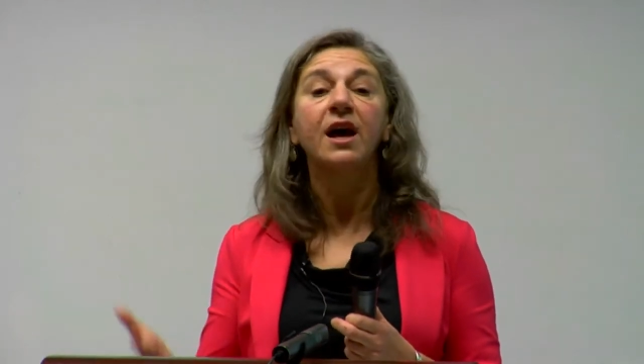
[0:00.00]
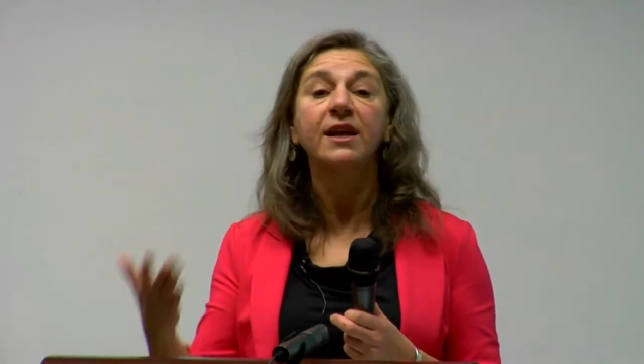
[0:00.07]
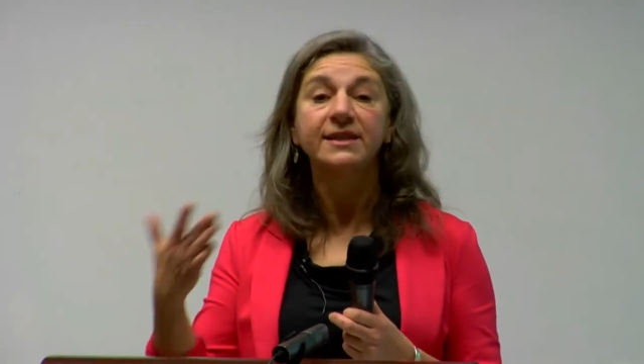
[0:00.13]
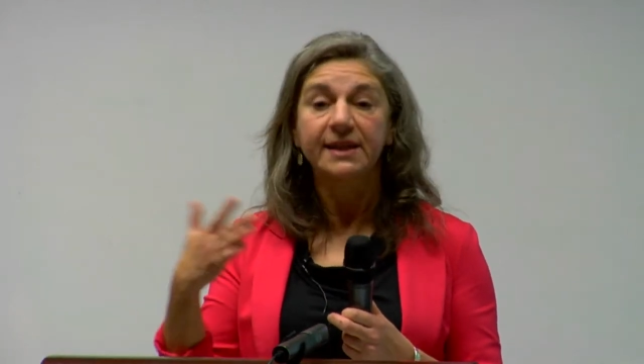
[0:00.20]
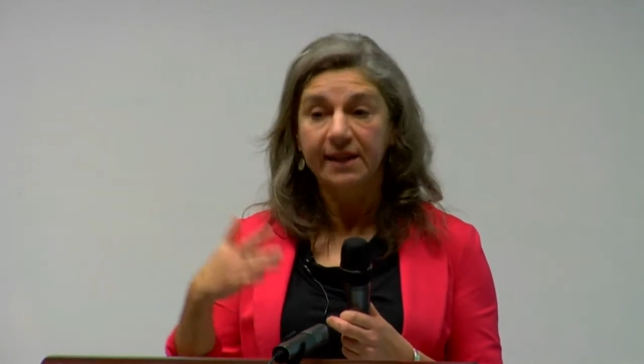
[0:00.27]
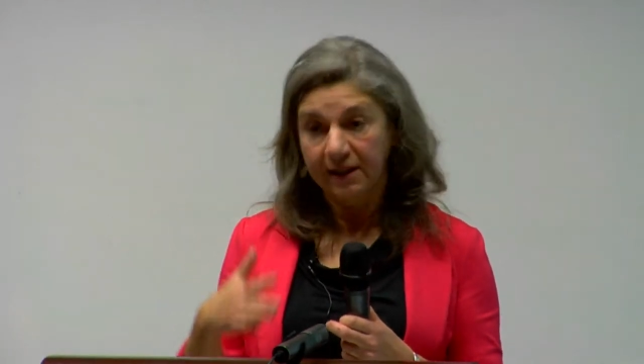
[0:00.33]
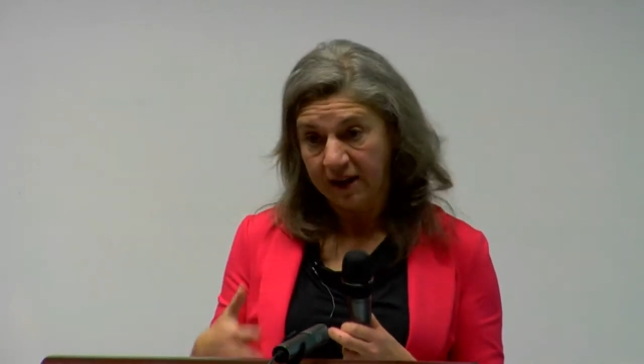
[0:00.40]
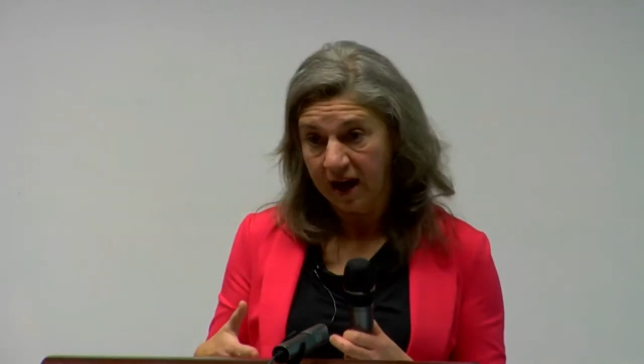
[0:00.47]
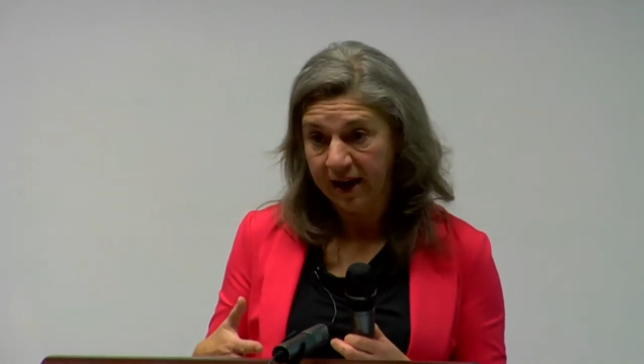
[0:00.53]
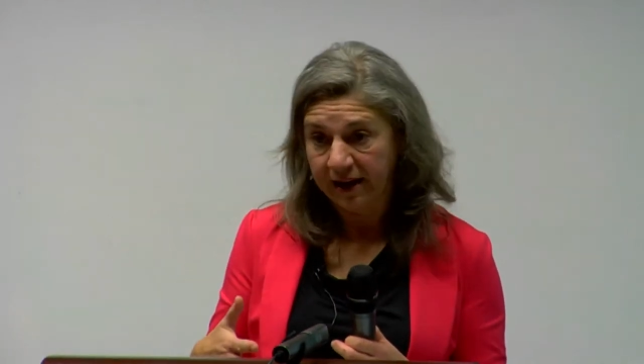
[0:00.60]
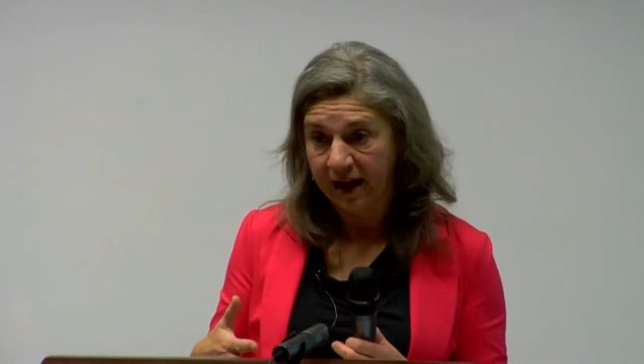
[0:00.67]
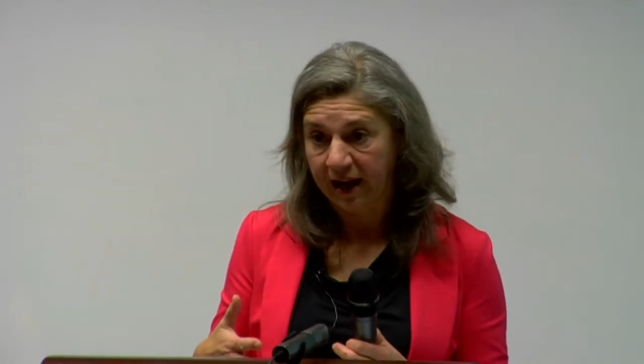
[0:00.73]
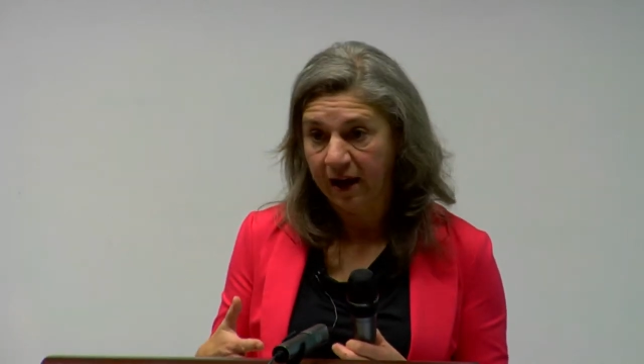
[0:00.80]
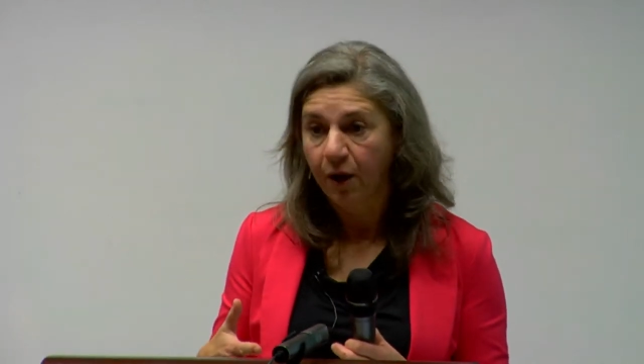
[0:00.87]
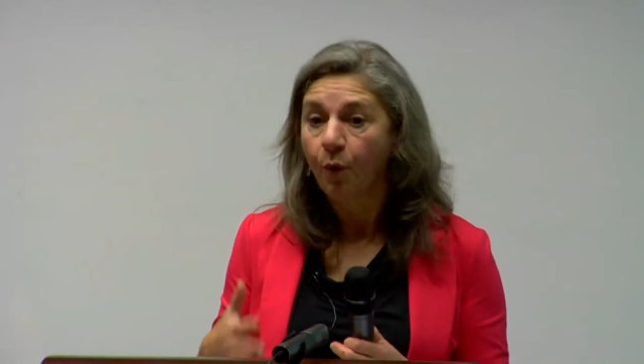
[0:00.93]

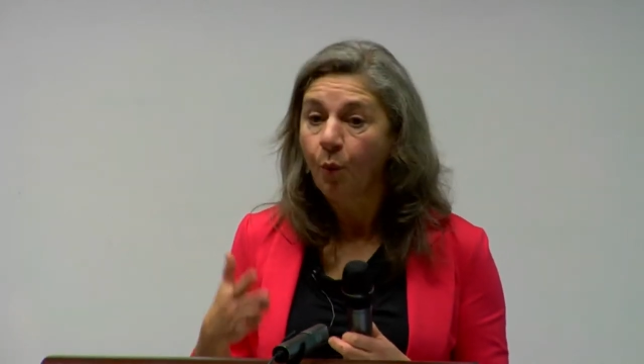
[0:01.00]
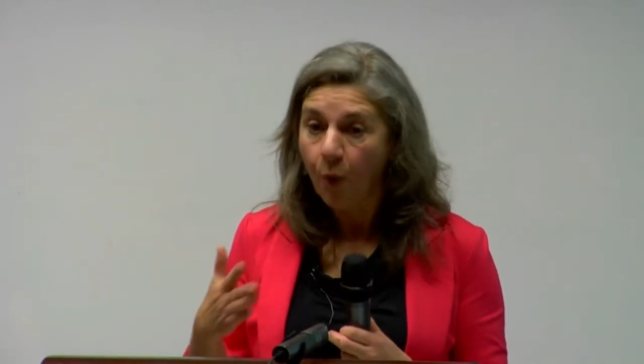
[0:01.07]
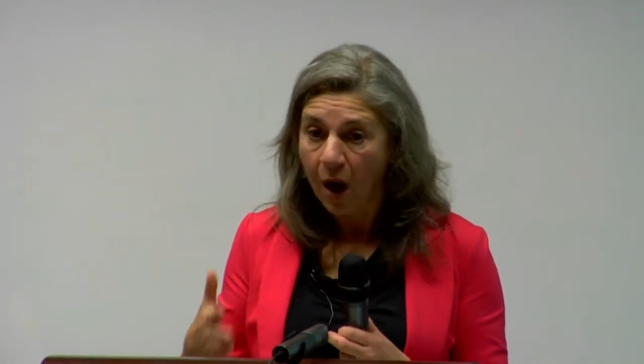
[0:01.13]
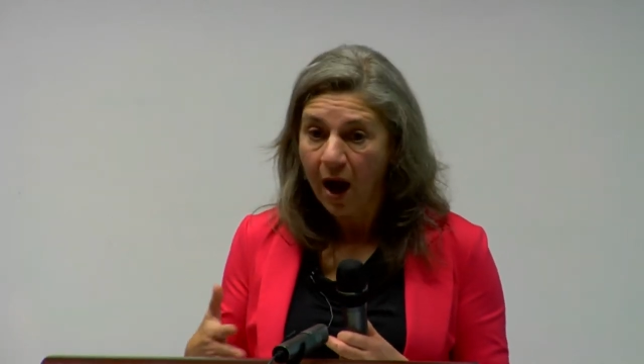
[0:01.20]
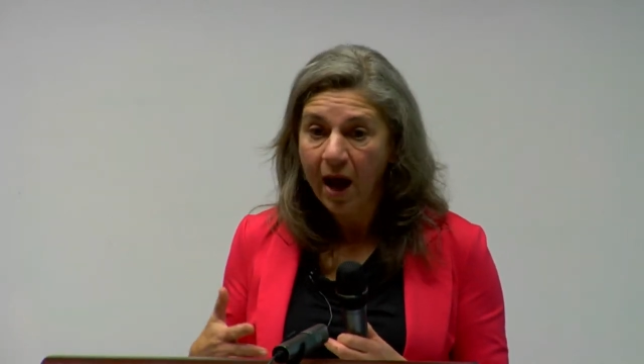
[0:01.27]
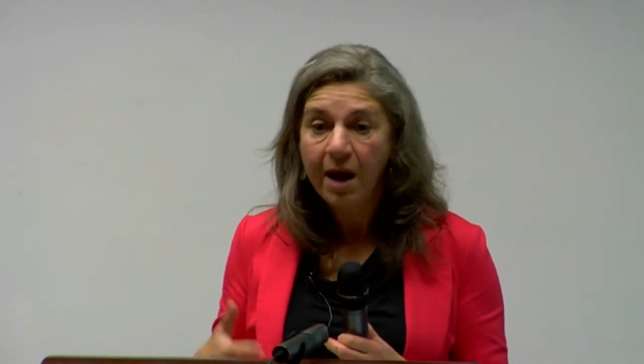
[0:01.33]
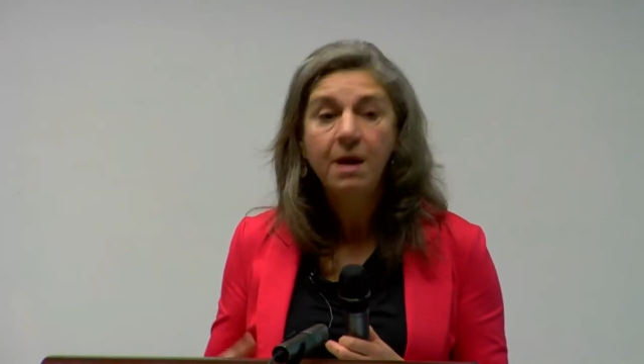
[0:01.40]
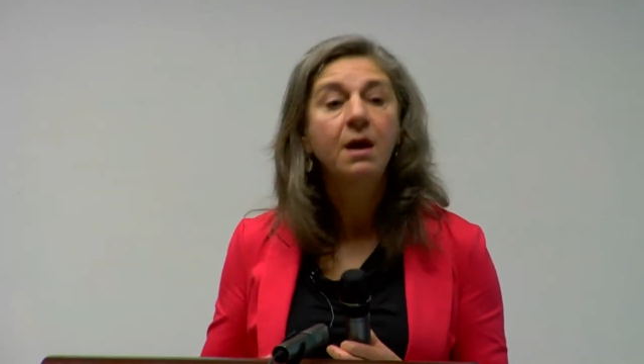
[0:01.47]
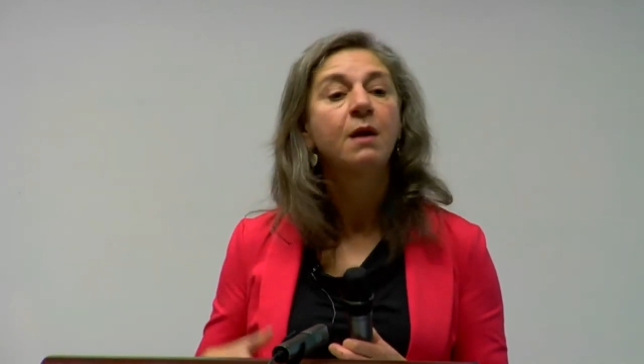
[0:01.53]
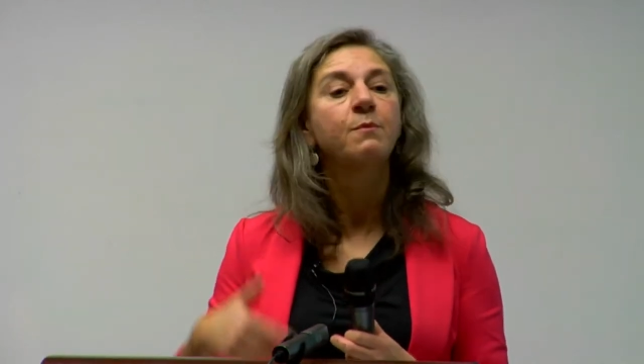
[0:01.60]
declining. Why?